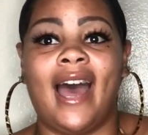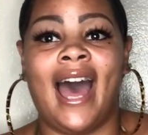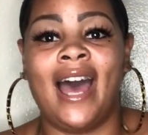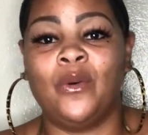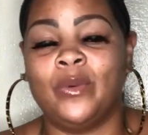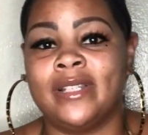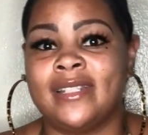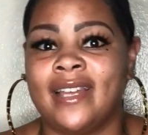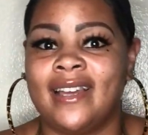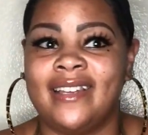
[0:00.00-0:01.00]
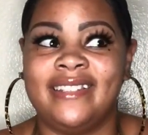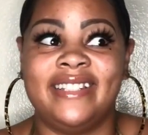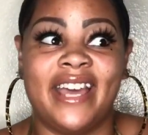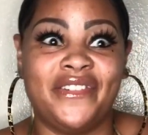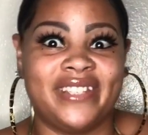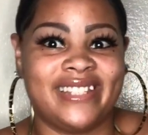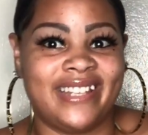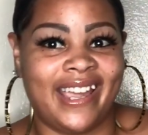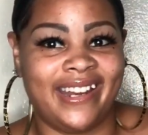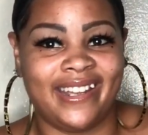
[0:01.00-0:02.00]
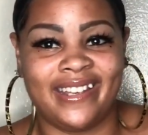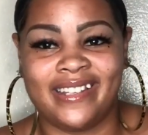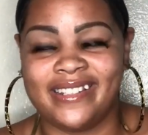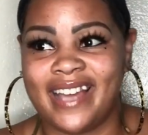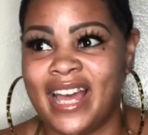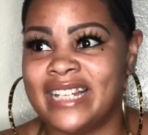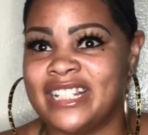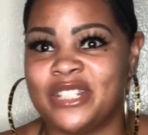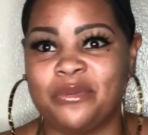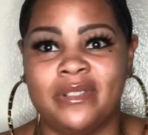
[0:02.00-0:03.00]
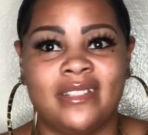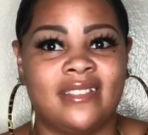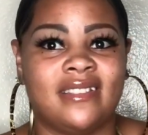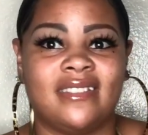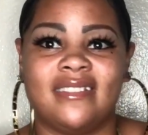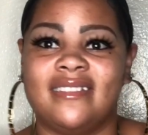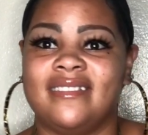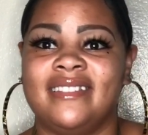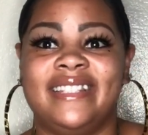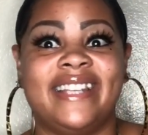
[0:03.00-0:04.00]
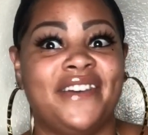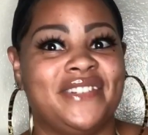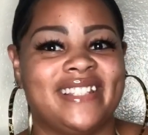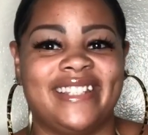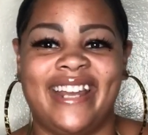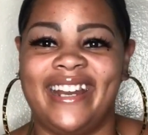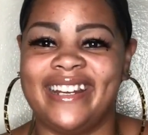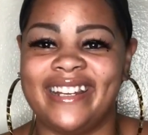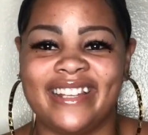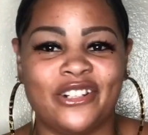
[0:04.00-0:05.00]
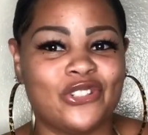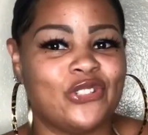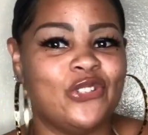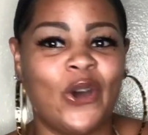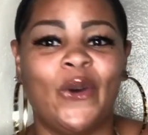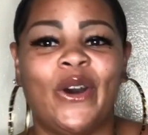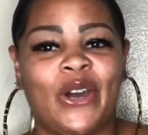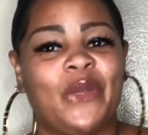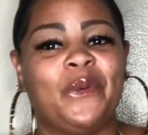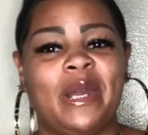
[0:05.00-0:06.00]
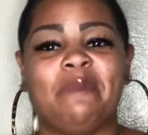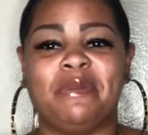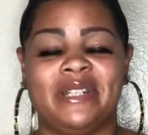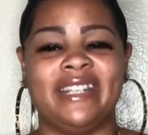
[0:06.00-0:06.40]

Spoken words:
I was devastated. I just was devastated. There's no other way to put